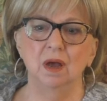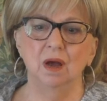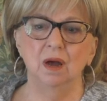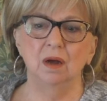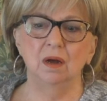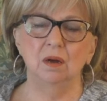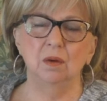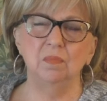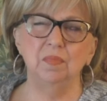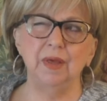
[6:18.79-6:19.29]

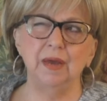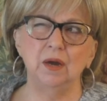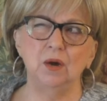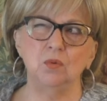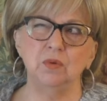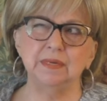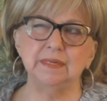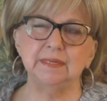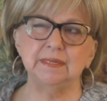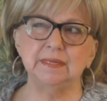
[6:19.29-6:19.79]
Um, they
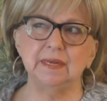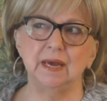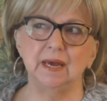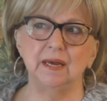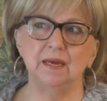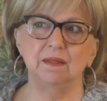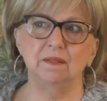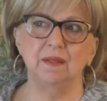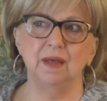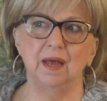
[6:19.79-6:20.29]
always
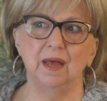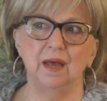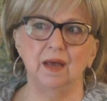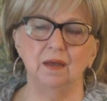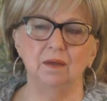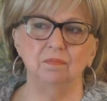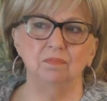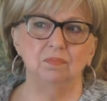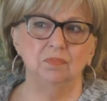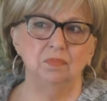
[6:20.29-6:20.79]
say that